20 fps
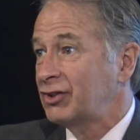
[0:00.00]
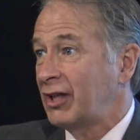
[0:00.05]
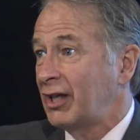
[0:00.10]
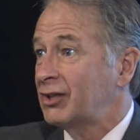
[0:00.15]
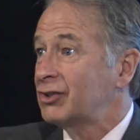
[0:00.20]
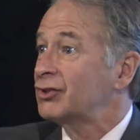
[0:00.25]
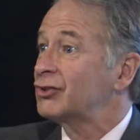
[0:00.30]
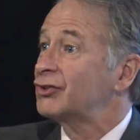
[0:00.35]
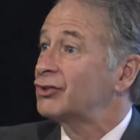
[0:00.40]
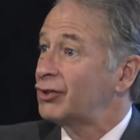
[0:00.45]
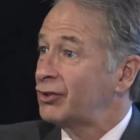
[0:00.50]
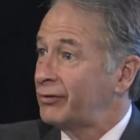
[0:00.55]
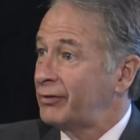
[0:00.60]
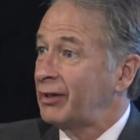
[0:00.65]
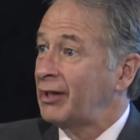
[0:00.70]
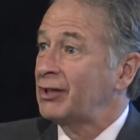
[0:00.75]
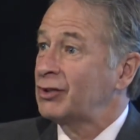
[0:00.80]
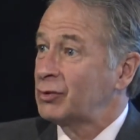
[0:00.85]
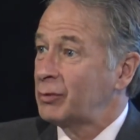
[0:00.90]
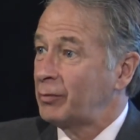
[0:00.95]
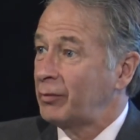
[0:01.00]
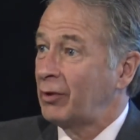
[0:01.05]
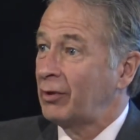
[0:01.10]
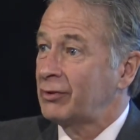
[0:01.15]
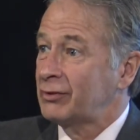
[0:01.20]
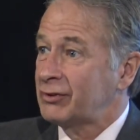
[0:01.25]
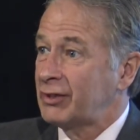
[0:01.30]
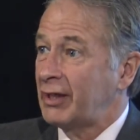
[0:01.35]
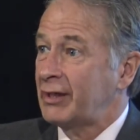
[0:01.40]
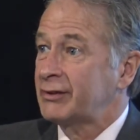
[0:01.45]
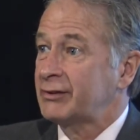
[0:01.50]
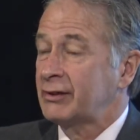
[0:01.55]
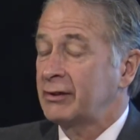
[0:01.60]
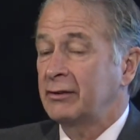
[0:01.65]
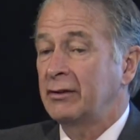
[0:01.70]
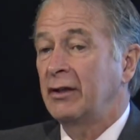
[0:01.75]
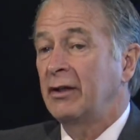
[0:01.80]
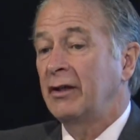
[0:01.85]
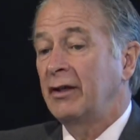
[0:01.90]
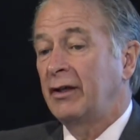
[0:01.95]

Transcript: education certification process and